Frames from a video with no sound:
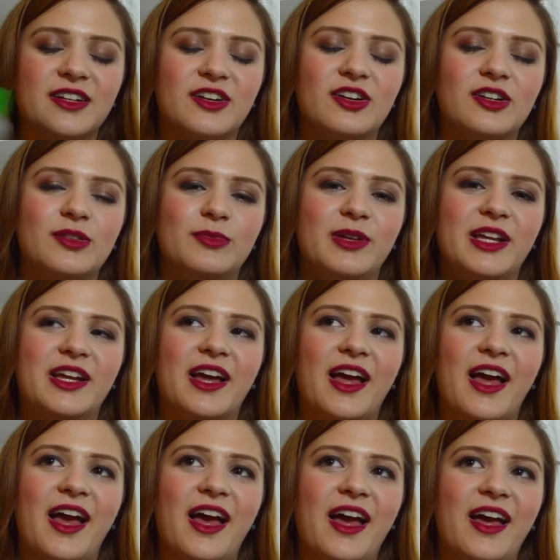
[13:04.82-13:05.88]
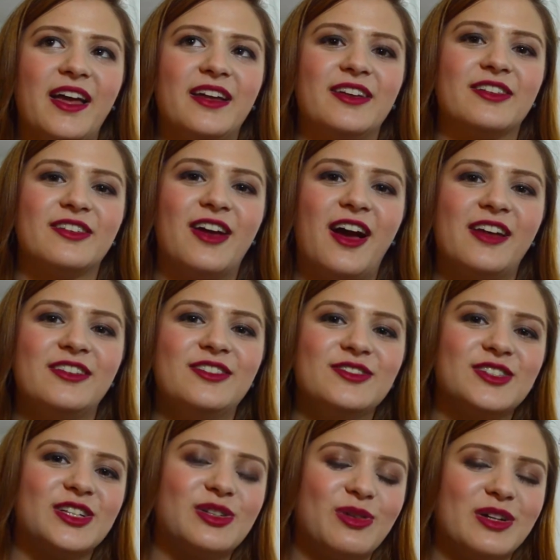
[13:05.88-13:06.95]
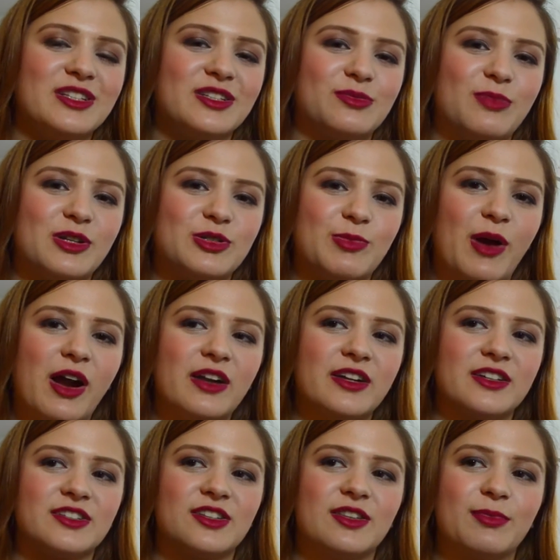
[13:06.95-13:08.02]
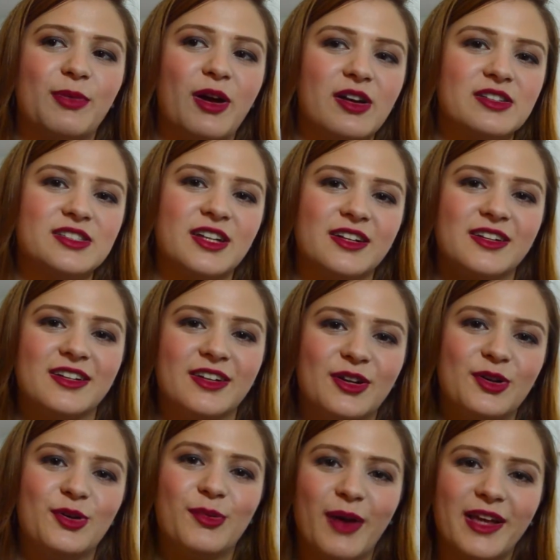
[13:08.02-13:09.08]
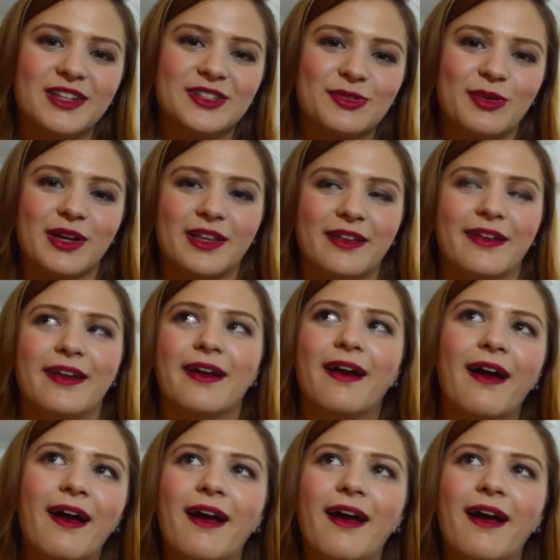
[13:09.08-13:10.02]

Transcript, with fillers: occur to me, hey, you're not using twice as much product, so the product's not gonna go away as quickly.